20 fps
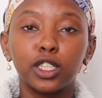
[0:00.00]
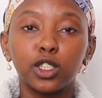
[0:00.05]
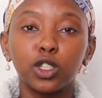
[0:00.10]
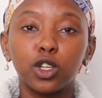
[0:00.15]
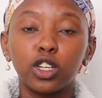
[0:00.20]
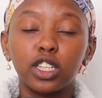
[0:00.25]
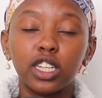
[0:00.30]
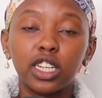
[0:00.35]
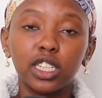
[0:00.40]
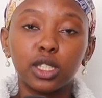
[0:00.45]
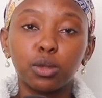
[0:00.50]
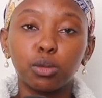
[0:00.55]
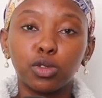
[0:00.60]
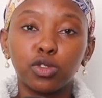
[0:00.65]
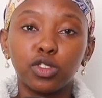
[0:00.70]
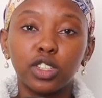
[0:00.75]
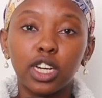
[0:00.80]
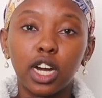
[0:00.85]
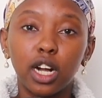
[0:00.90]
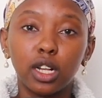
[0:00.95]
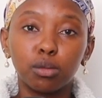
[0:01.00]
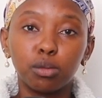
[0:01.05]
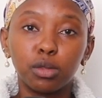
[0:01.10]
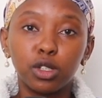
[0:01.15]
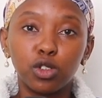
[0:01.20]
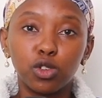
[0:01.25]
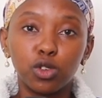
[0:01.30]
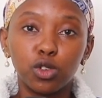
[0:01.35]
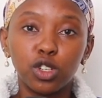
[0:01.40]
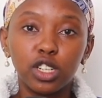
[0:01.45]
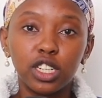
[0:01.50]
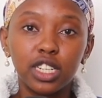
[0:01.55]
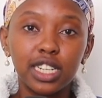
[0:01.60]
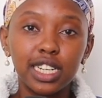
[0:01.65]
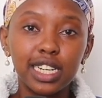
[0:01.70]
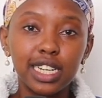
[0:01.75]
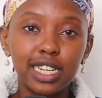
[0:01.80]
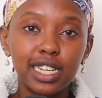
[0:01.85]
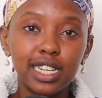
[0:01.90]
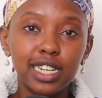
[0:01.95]
So on the next movie I'll be doing,
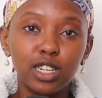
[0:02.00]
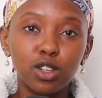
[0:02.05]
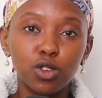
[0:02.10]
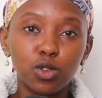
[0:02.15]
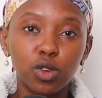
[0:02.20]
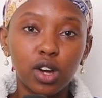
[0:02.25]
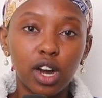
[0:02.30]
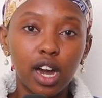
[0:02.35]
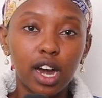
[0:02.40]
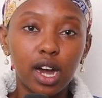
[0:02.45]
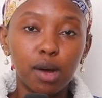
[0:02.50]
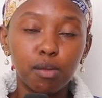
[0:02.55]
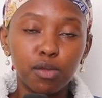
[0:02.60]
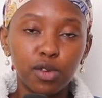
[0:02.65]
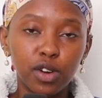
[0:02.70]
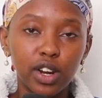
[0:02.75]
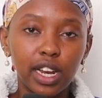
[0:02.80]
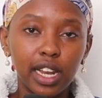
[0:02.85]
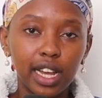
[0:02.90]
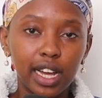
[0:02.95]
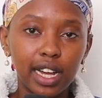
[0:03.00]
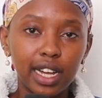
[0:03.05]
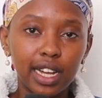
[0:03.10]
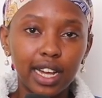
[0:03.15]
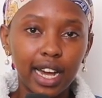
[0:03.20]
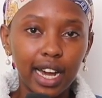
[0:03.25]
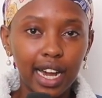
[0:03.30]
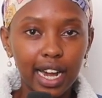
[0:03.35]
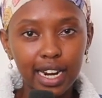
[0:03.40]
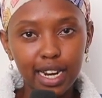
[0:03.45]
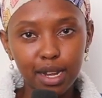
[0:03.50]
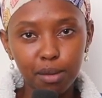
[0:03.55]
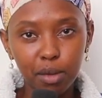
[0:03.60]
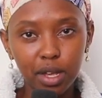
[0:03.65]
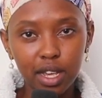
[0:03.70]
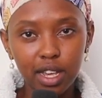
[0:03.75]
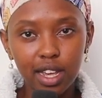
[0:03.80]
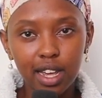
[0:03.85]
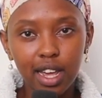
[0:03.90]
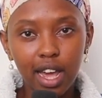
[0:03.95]
inaitwa Umbrella
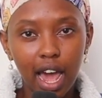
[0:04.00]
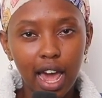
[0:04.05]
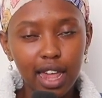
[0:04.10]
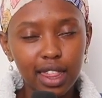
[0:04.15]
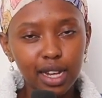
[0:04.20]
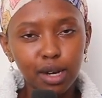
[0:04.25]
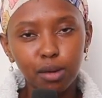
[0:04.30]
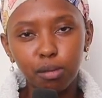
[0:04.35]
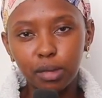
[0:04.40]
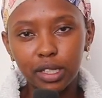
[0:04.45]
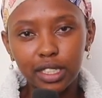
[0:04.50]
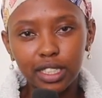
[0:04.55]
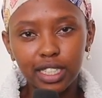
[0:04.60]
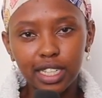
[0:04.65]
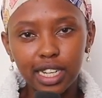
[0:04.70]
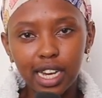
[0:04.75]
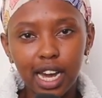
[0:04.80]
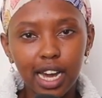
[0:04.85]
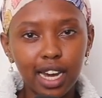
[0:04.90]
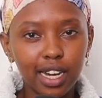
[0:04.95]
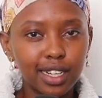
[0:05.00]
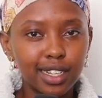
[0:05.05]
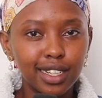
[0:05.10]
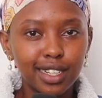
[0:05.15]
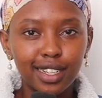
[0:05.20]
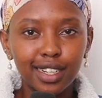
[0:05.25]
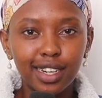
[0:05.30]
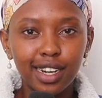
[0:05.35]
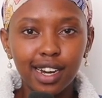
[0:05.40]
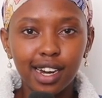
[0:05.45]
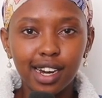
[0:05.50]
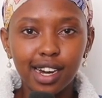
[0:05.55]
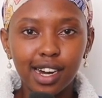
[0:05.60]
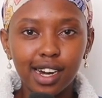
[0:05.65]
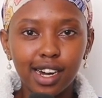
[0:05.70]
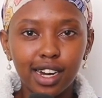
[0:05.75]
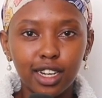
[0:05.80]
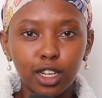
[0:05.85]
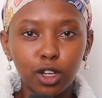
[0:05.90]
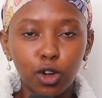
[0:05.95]
Academy. I think mmesikia
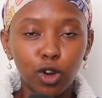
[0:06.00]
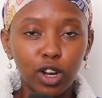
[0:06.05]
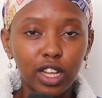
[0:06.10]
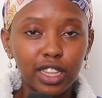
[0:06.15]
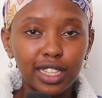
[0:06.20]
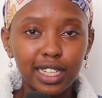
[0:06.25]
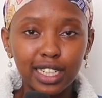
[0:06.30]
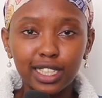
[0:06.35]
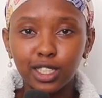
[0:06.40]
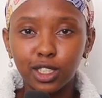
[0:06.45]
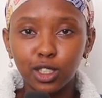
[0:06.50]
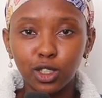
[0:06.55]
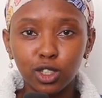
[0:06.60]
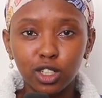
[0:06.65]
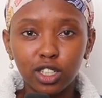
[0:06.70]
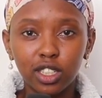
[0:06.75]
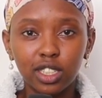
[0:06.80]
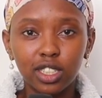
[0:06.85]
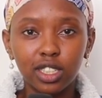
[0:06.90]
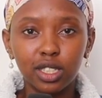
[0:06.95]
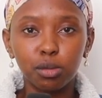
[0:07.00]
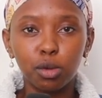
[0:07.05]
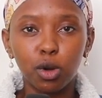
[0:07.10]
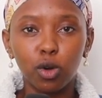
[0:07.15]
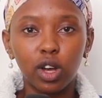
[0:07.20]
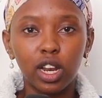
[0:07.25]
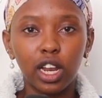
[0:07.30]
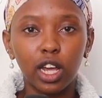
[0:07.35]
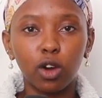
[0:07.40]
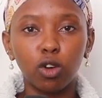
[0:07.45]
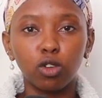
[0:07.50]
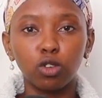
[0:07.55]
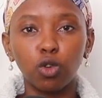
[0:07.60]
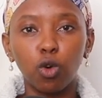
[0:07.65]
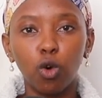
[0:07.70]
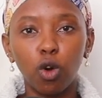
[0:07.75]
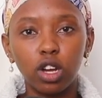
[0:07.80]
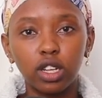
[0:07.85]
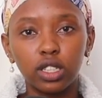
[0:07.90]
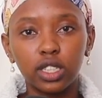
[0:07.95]
iko na 3 seasons, imekuwa like
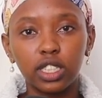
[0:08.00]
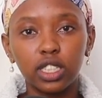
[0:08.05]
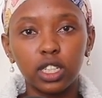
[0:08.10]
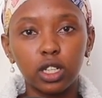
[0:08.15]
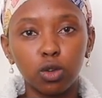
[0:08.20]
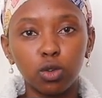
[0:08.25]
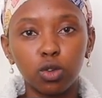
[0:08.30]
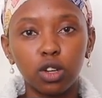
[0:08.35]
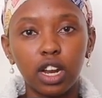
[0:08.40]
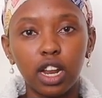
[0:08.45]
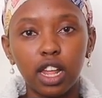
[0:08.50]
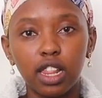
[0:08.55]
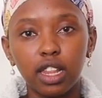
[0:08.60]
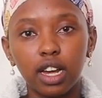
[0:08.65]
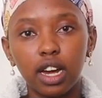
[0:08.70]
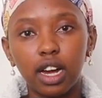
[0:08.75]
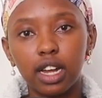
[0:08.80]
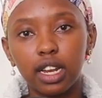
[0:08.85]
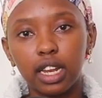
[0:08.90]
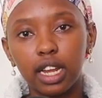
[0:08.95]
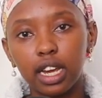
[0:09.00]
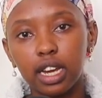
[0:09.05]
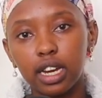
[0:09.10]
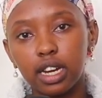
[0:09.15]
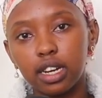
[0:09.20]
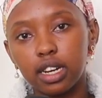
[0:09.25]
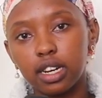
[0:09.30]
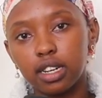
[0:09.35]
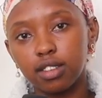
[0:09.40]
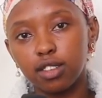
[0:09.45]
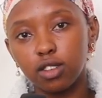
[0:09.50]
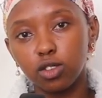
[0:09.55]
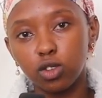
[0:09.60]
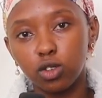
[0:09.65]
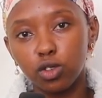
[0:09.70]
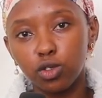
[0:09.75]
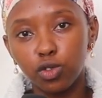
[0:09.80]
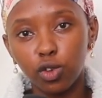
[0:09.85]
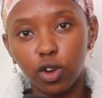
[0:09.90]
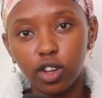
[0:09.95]
ongoing still, kuna another like
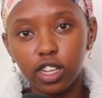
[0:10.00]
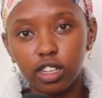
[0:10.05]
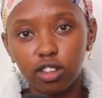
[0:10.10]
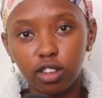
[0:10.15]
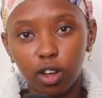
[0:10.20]
season 4 yenye